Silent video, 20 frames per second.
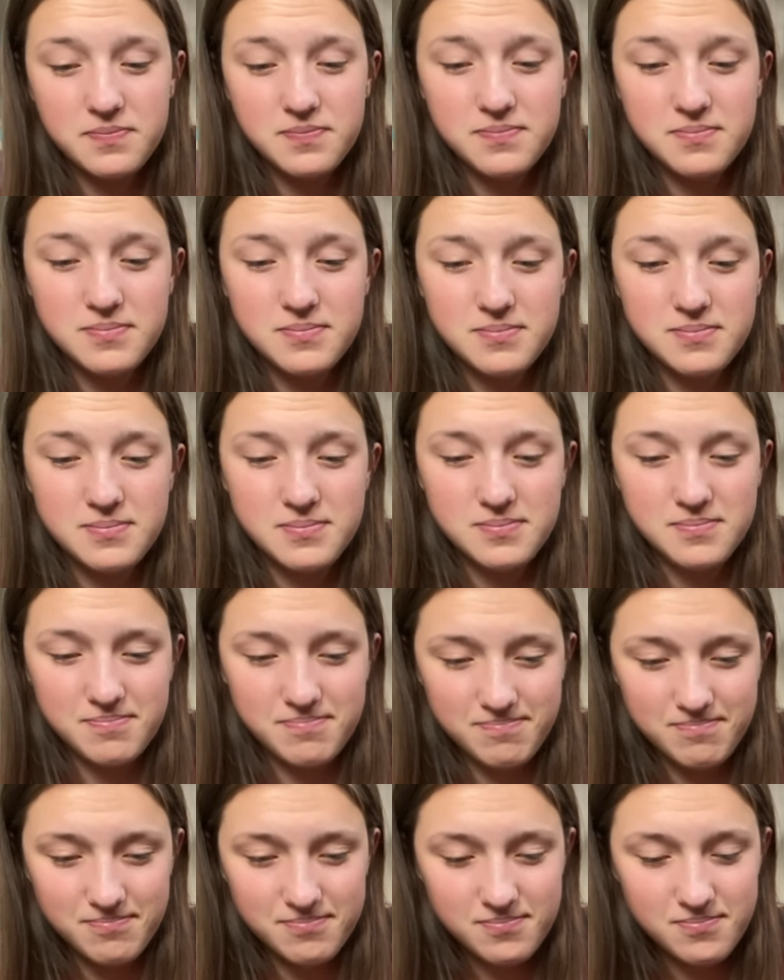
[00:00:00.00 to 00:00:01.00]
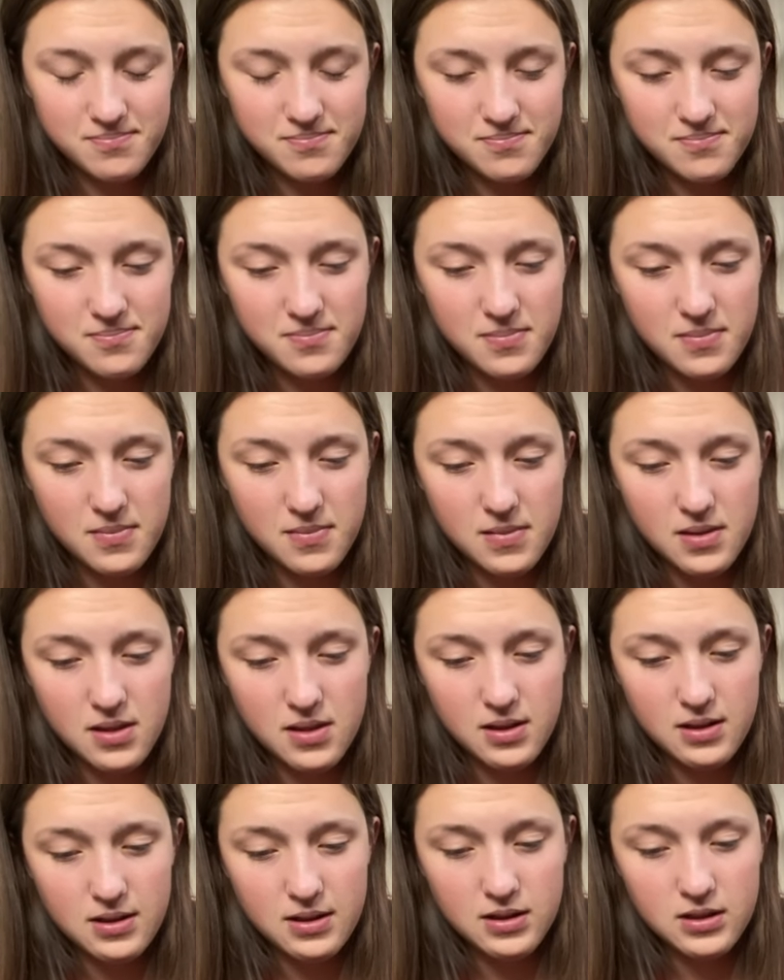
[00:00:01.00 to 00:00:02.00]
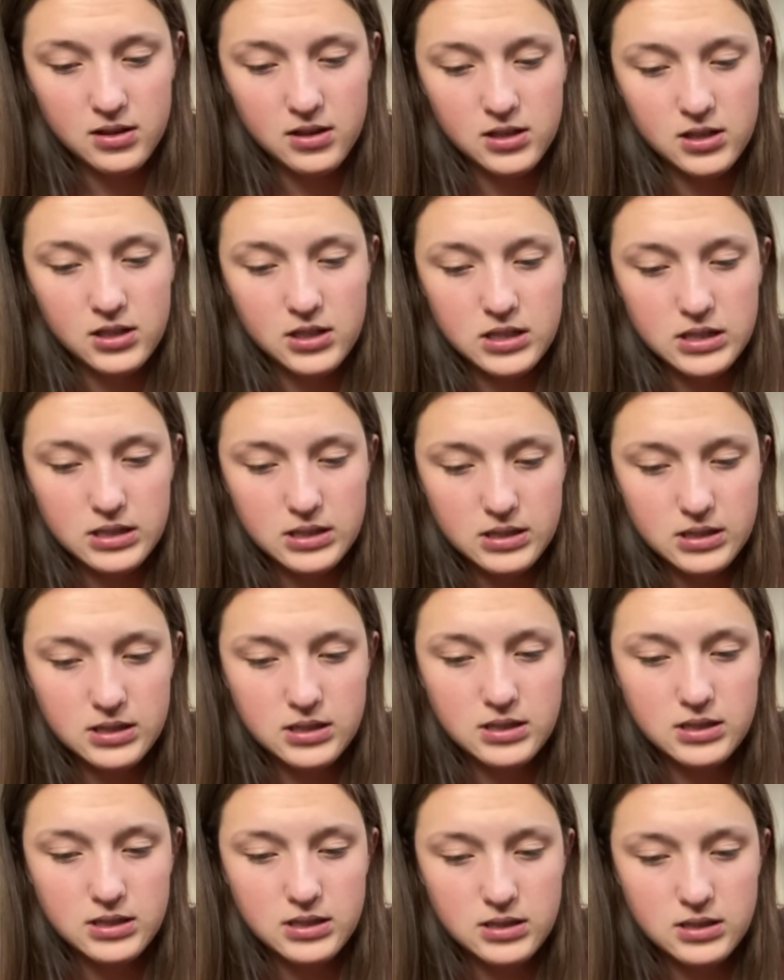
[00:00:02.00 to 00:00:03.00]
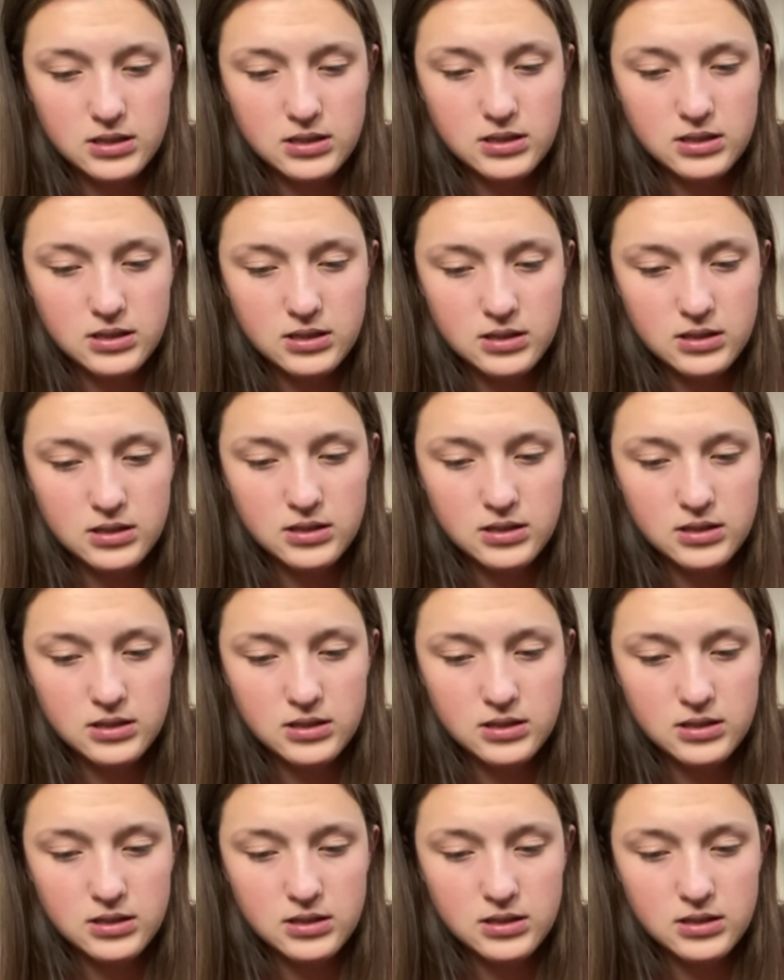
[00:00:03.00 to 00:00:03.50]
Nobody speaks.